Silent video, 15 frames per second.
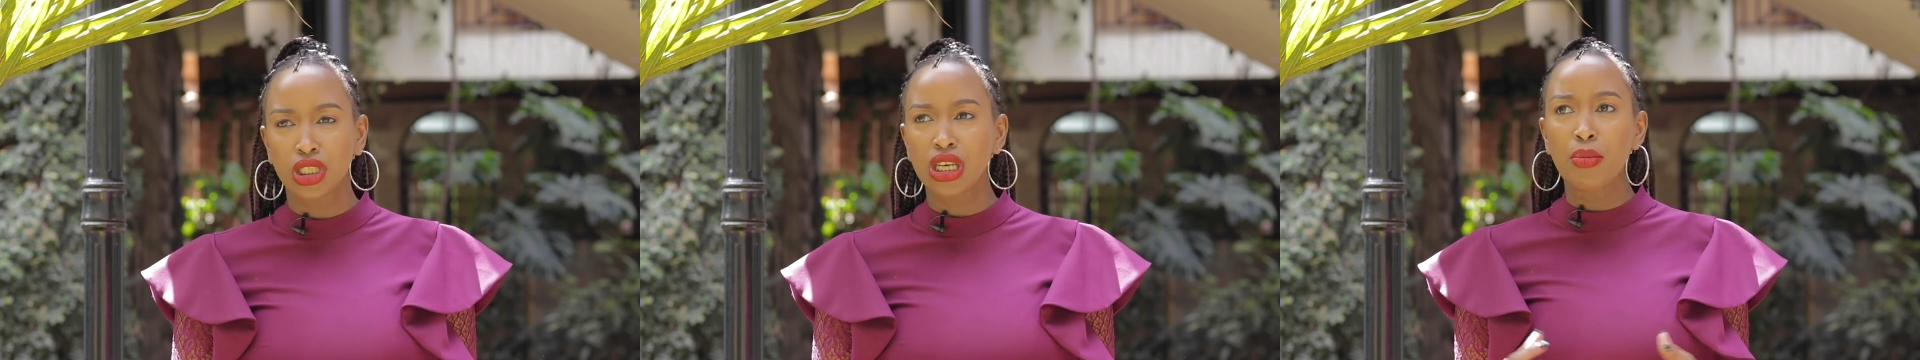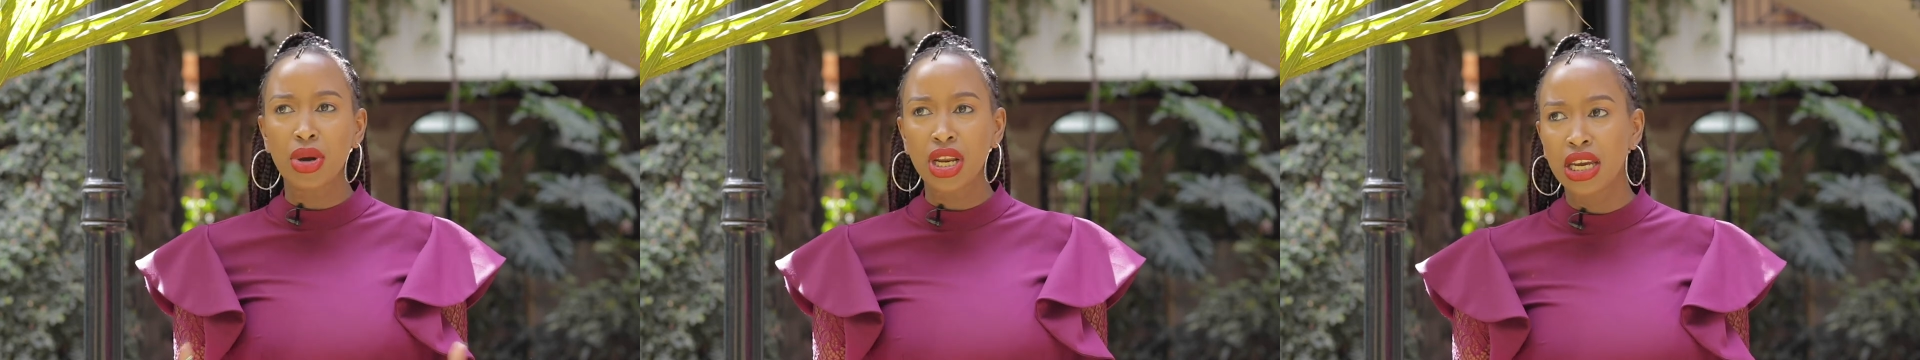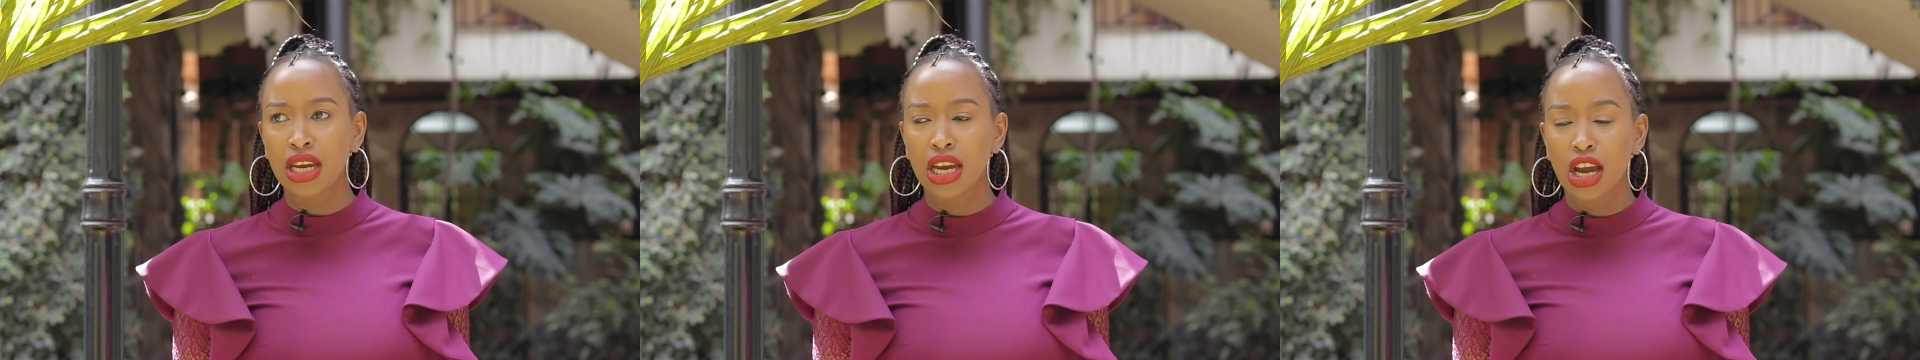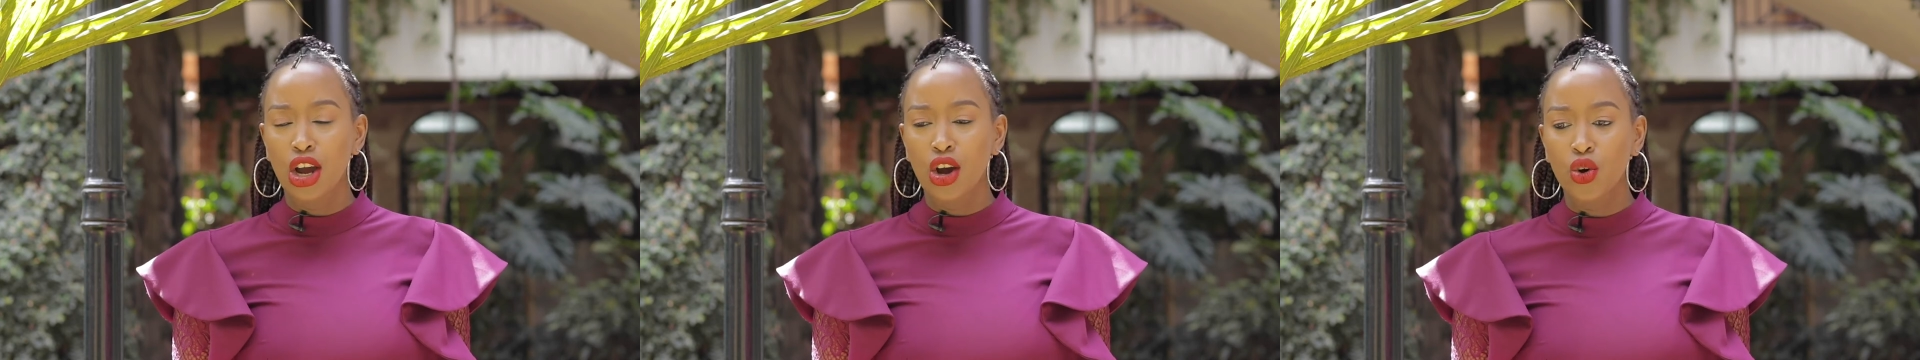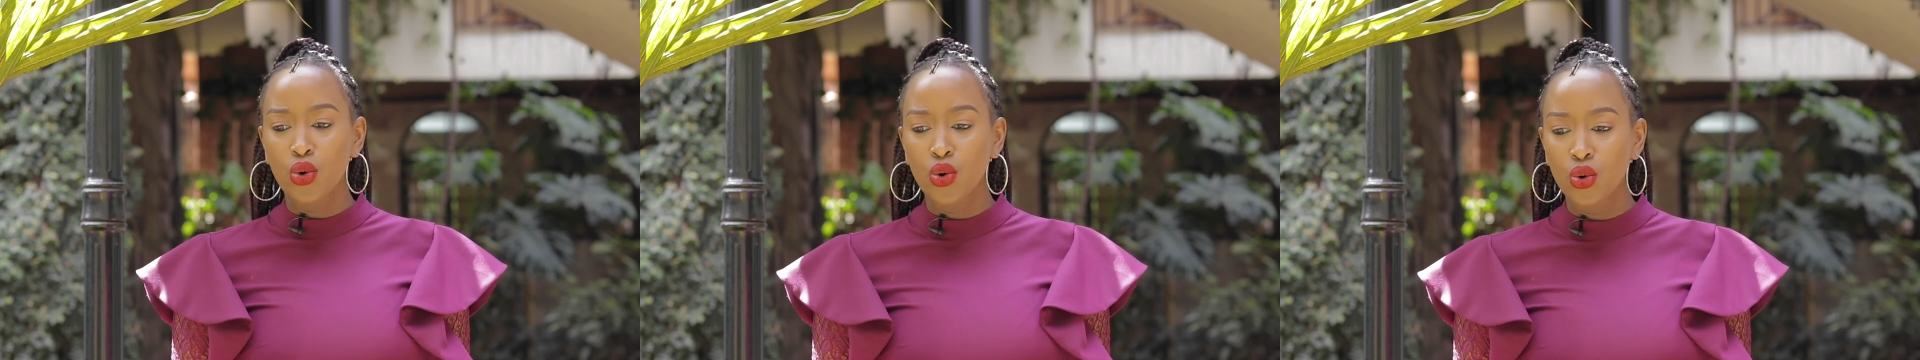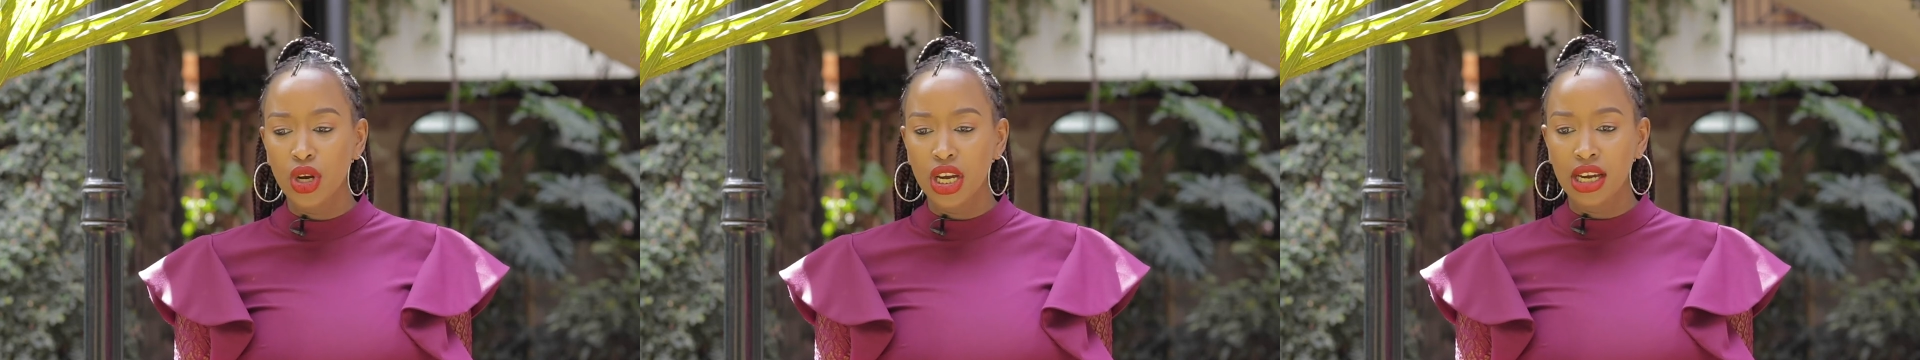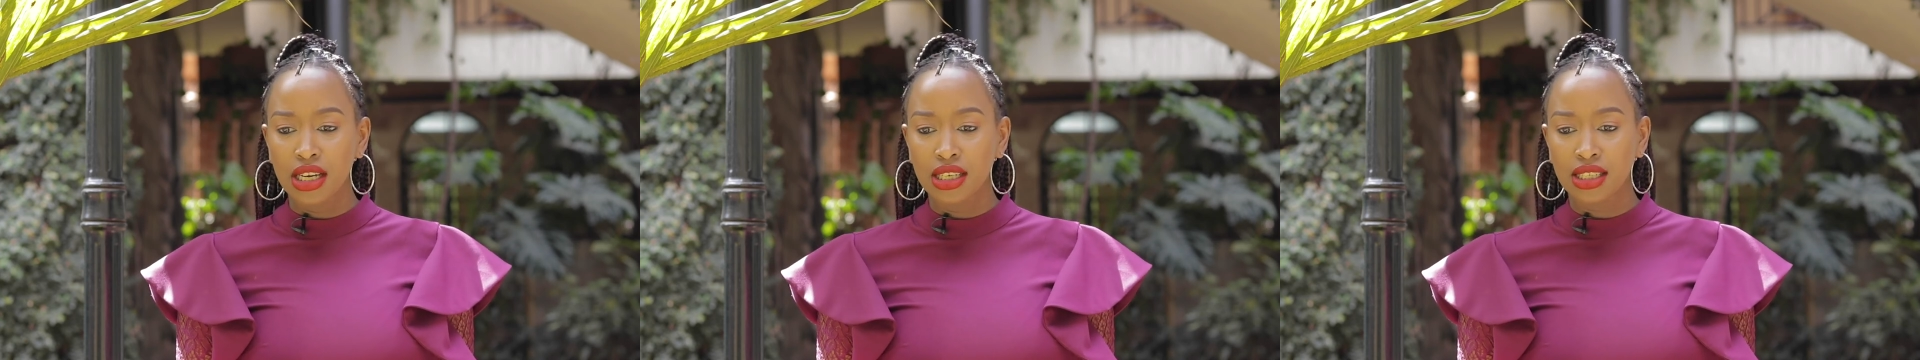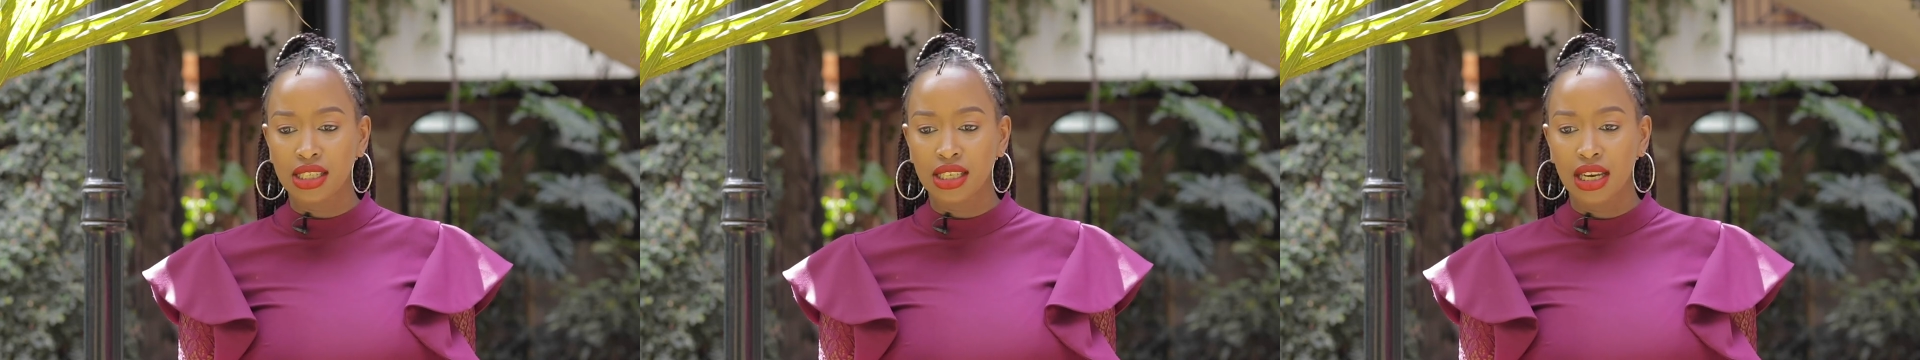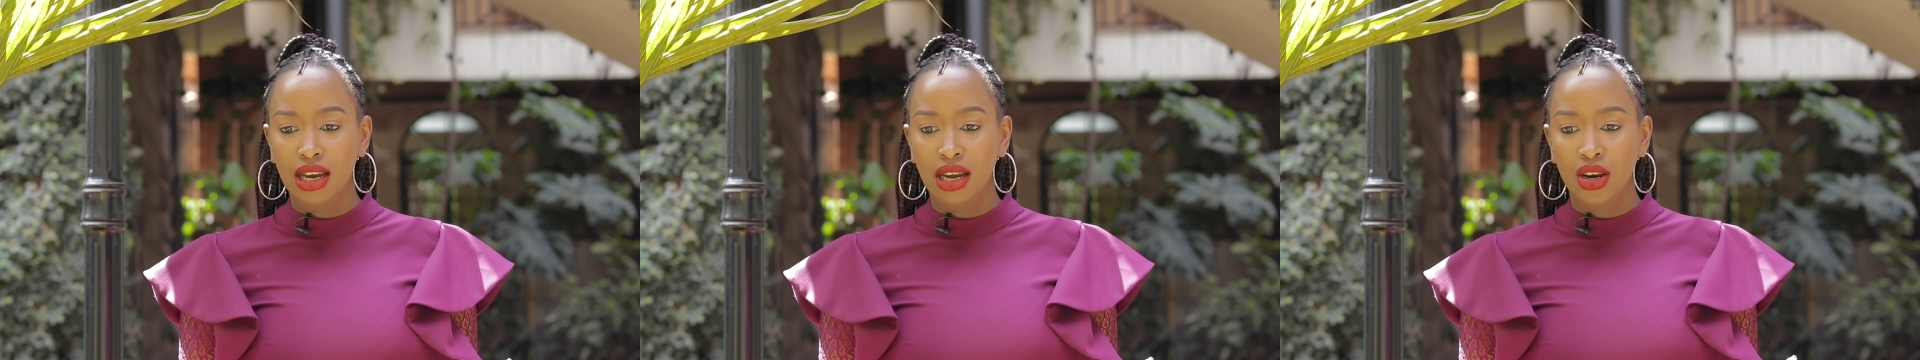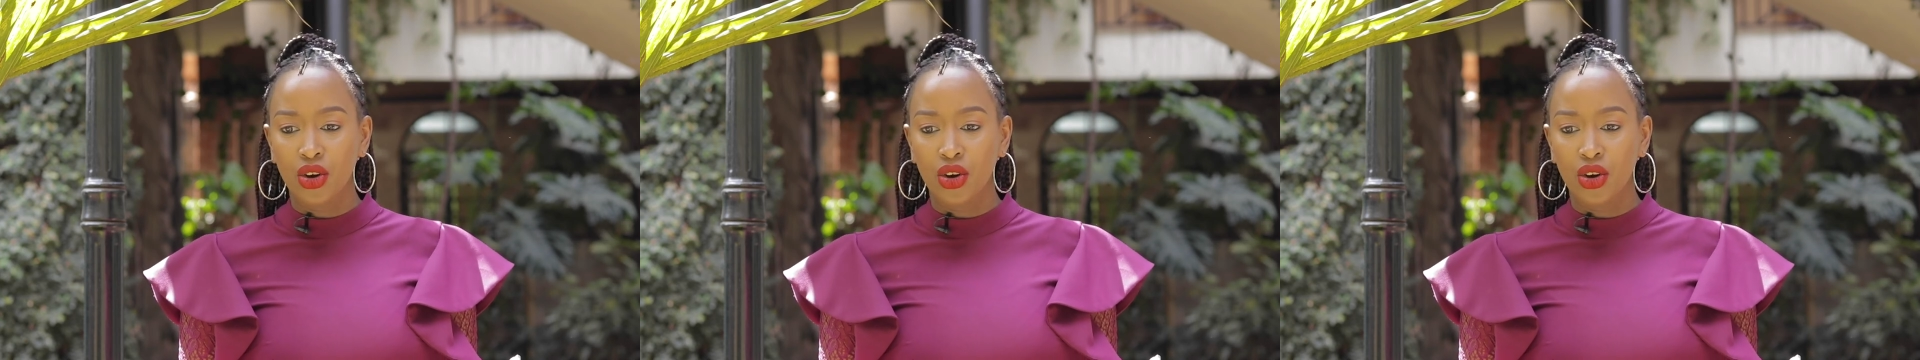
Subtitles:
Somebody who is